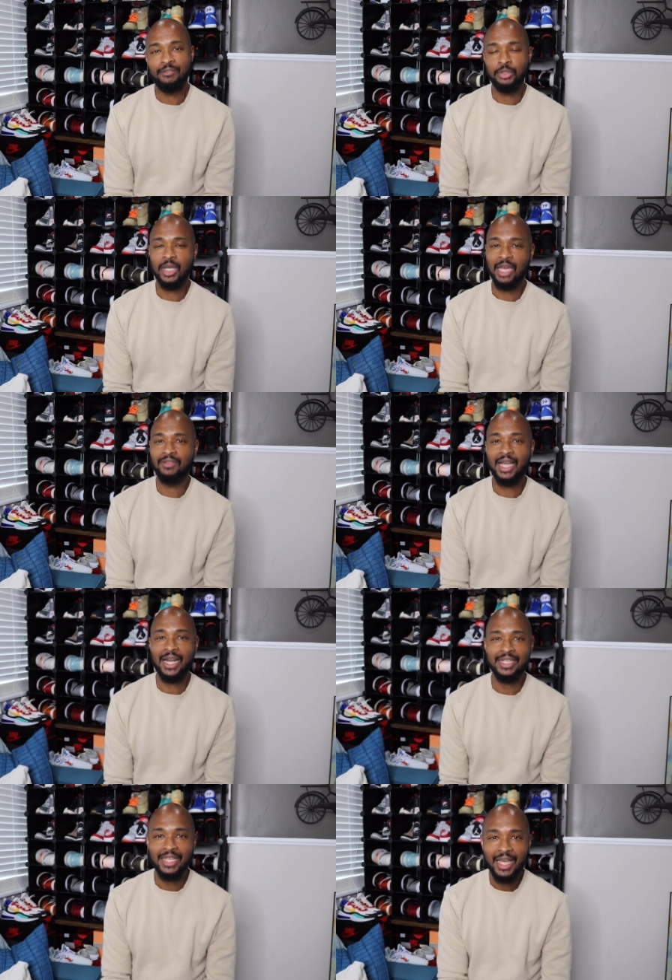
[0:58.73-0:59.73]
you have
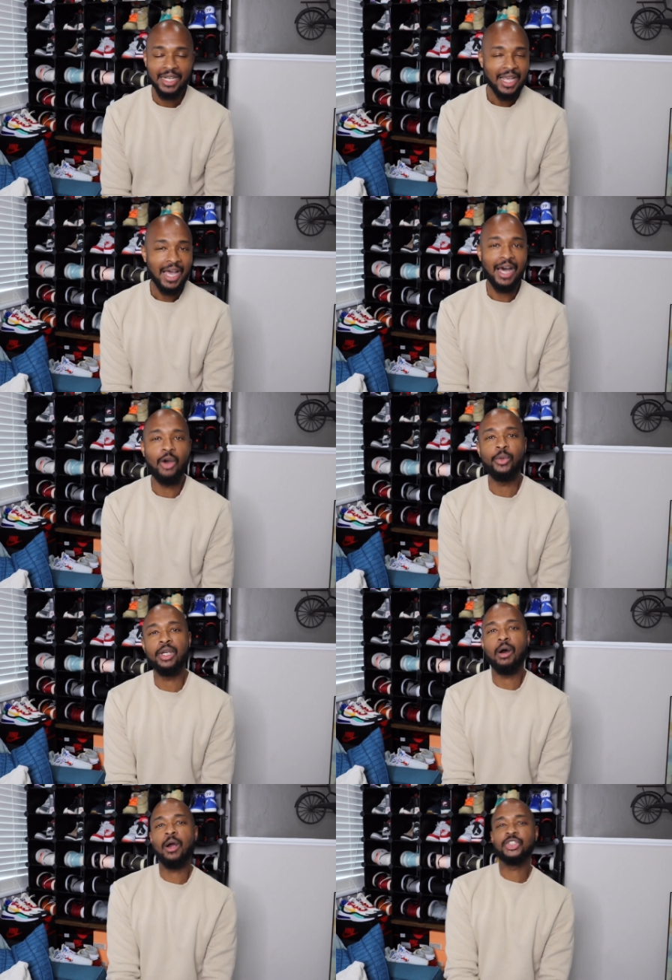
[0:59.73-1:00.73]
not yet.
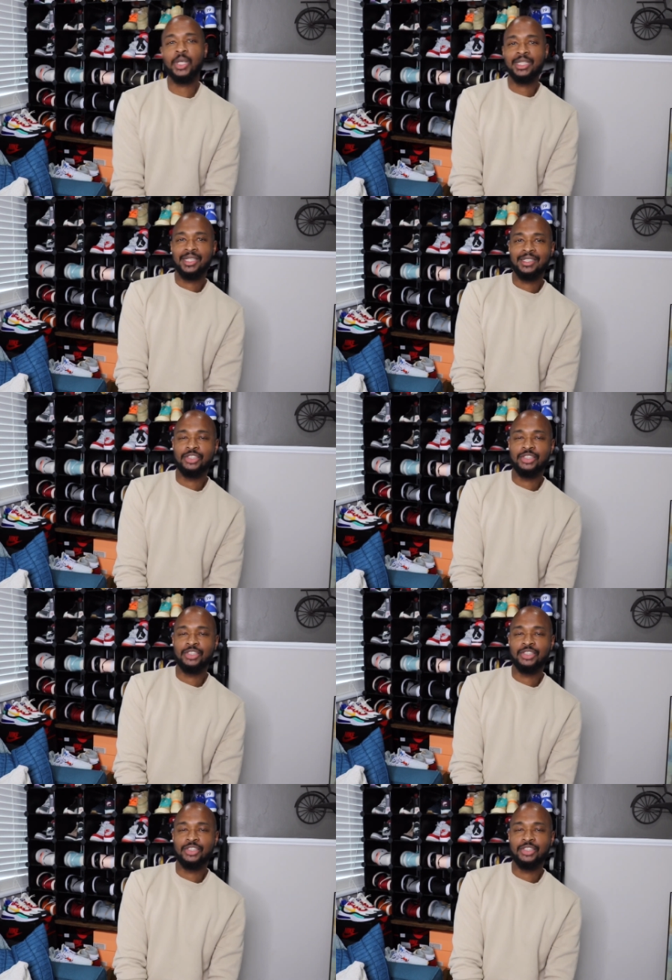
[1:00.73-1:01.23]
We are trying to get to